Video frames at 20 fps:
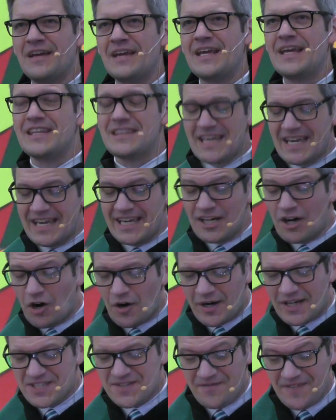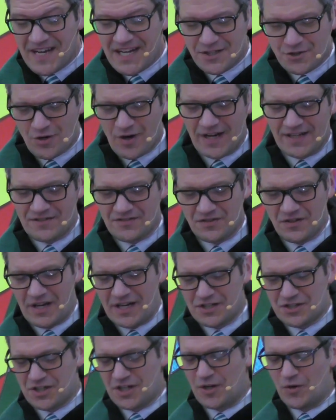In the NRSV
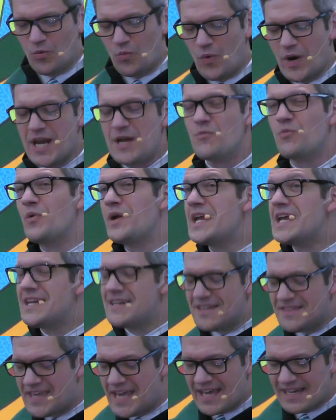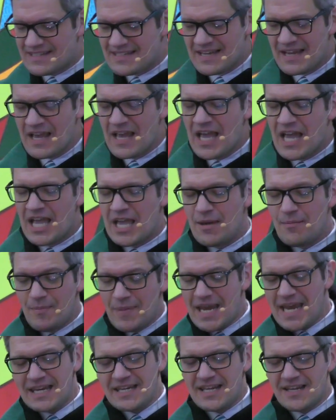translation, we read that
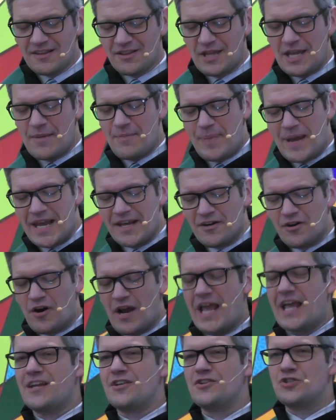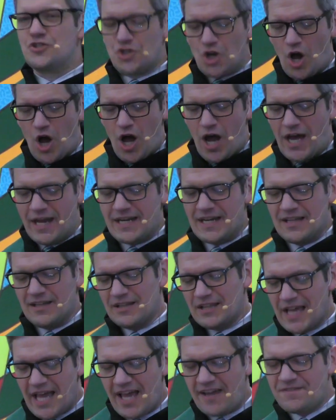immediately Peter and John
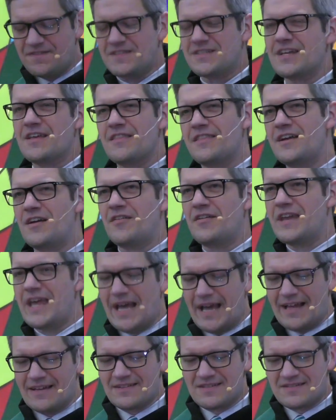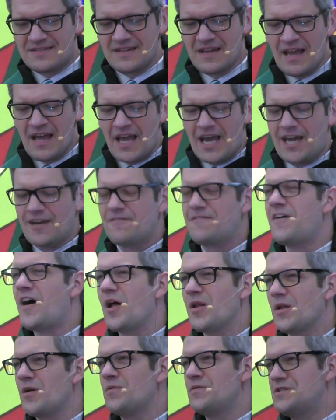left their nets and
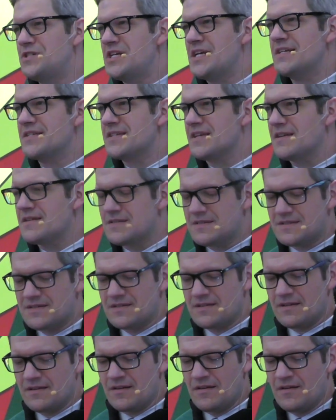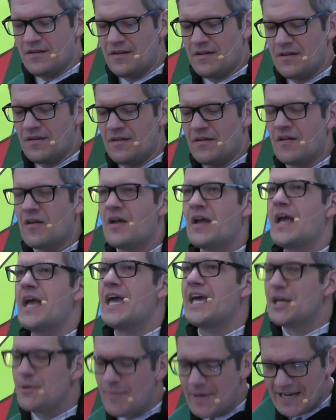followed Jesus.
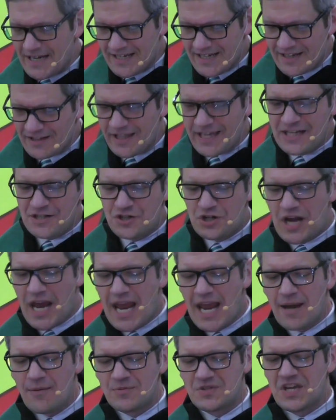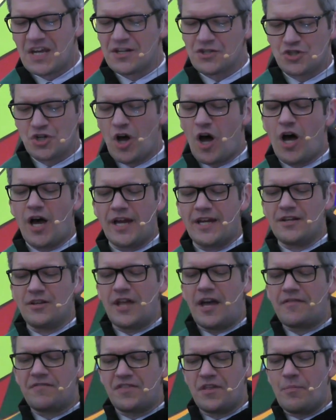And immediately James and John
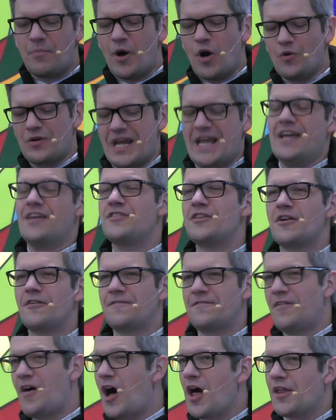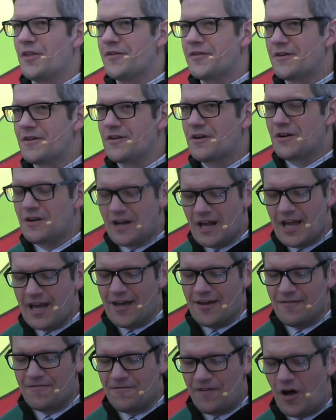left the boat and their father
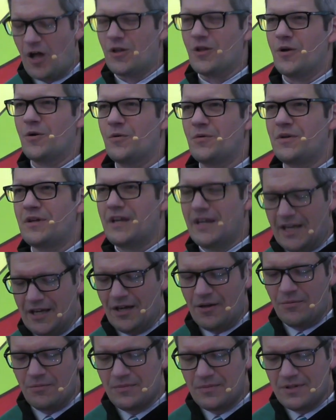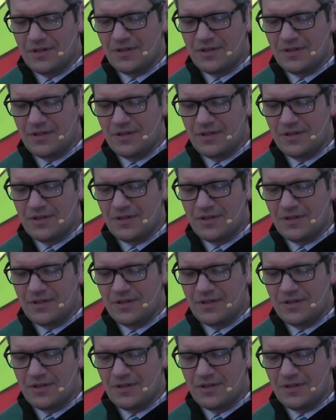and followed him.